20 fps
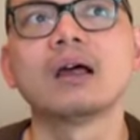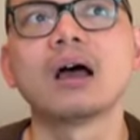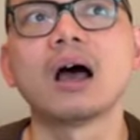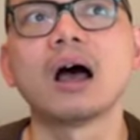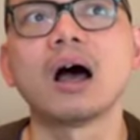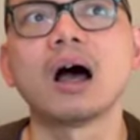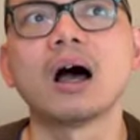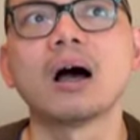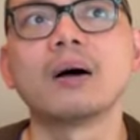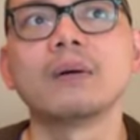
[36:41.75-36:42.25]

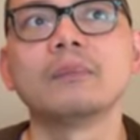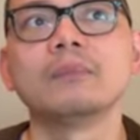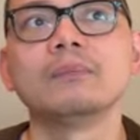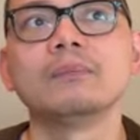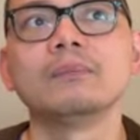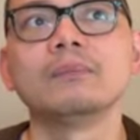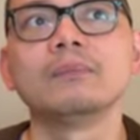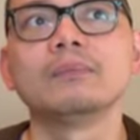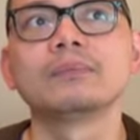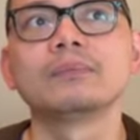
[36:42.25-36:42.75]

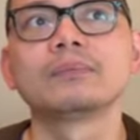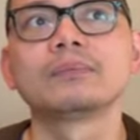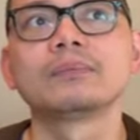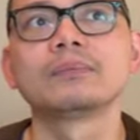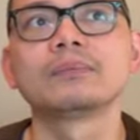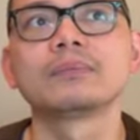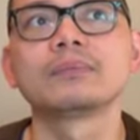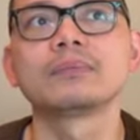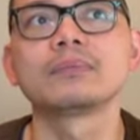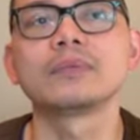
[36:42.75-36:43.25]

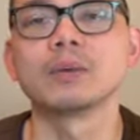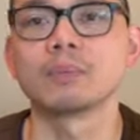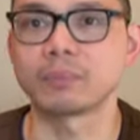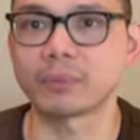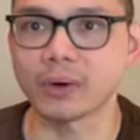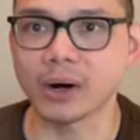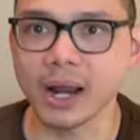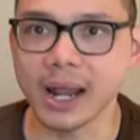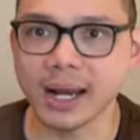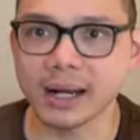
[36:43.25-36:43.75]
the
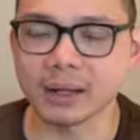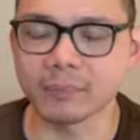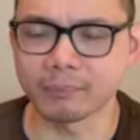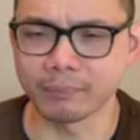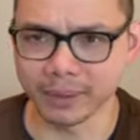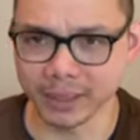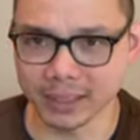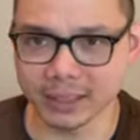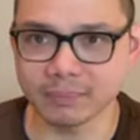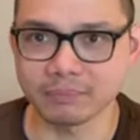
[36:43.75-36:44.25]
brand a
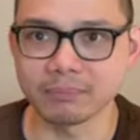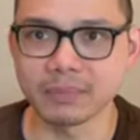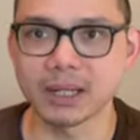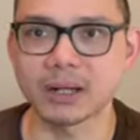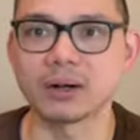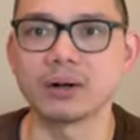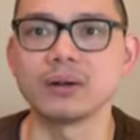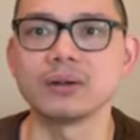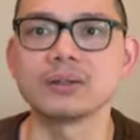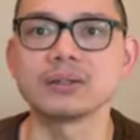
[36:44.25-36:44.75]
bit,
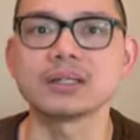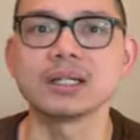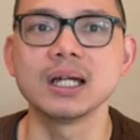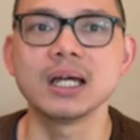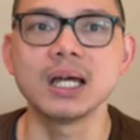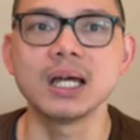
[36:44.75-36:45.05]
because